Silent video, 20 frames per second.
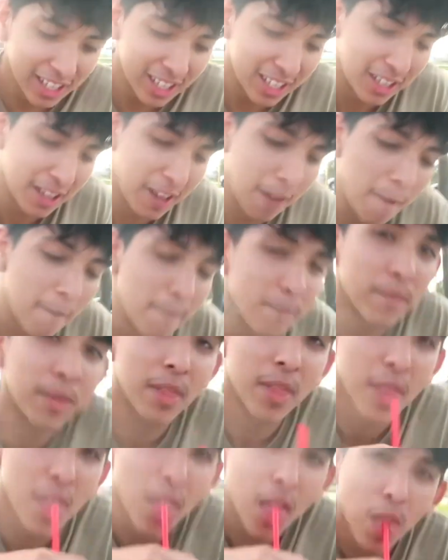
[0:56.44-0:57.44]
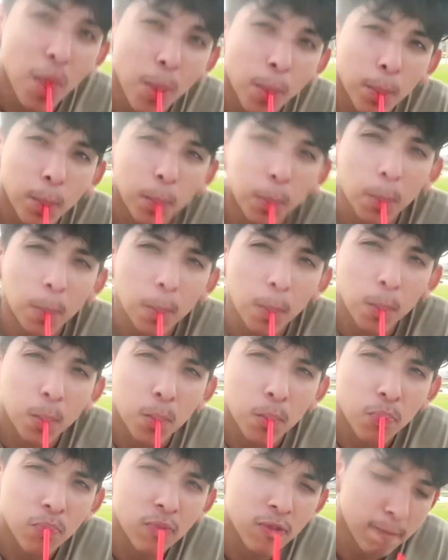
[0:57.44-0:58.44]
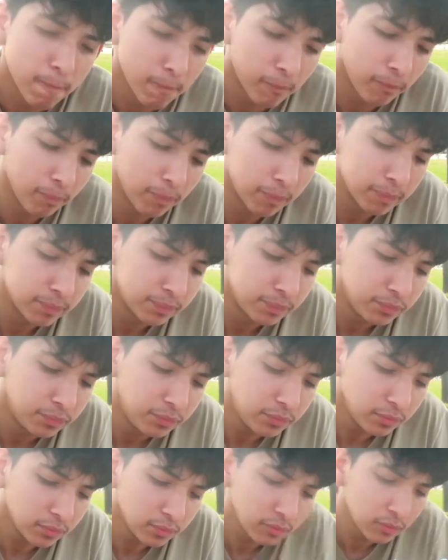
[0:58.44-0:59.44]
so yeah, we're gonna have a little cute date.